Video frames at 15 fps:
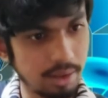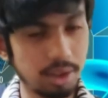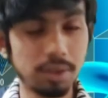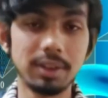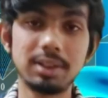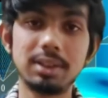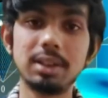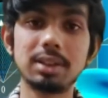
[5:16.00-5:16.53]

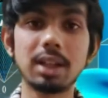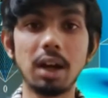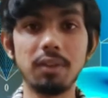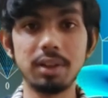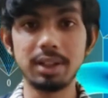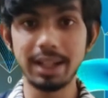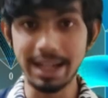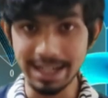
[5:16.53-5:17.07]
This was
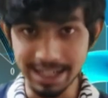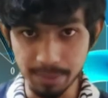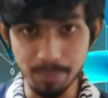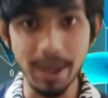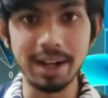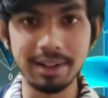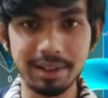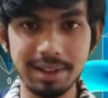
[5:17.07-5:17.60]
discovered
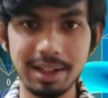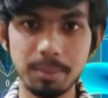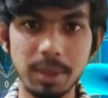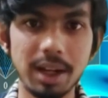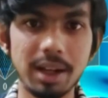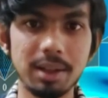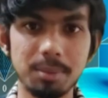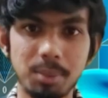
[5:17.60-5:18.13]
independently
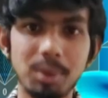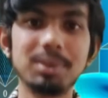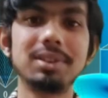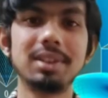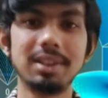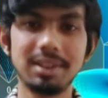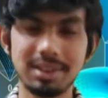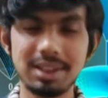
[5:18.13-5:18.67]
by
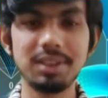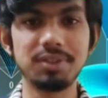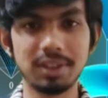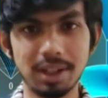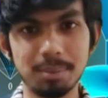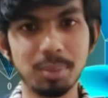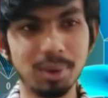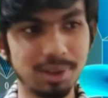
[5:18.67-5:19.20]
both
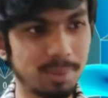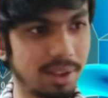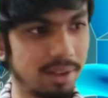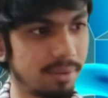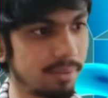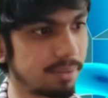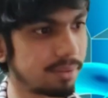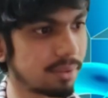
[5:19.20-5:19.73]
Stephen and
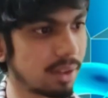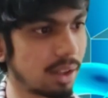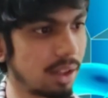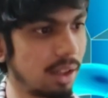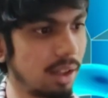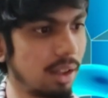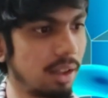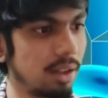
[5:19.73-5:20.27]
Boltzmann.
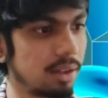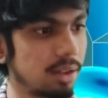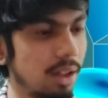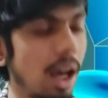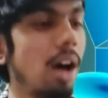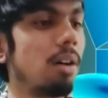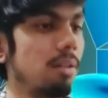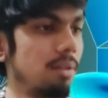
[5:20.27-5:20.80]
So
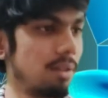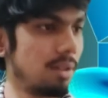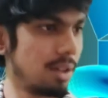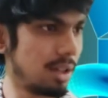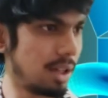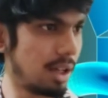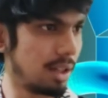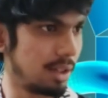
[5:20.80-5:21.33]

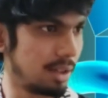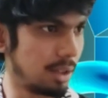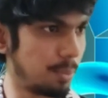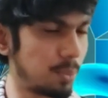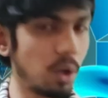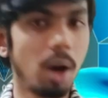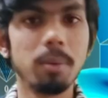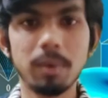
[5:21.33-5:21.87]
now
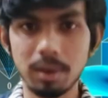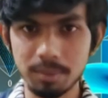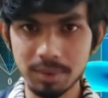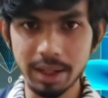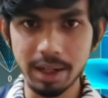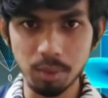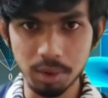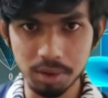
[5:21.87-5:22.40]
the
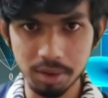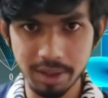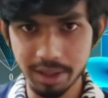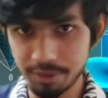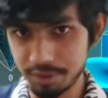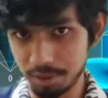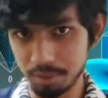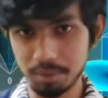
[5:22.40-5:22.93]
problem that I want to
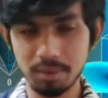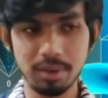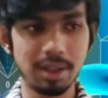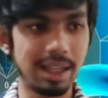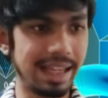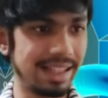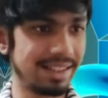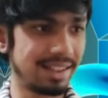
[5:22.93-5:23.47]
give
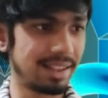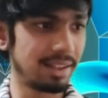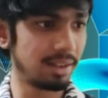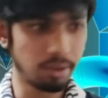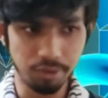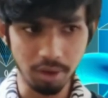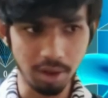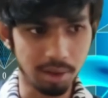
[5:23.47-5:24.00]
you is
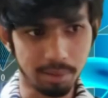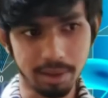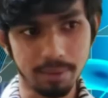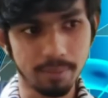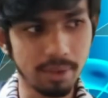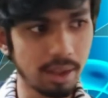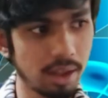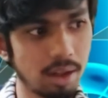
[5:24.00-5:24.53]
the
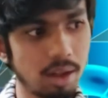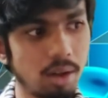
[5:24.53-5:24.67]
following.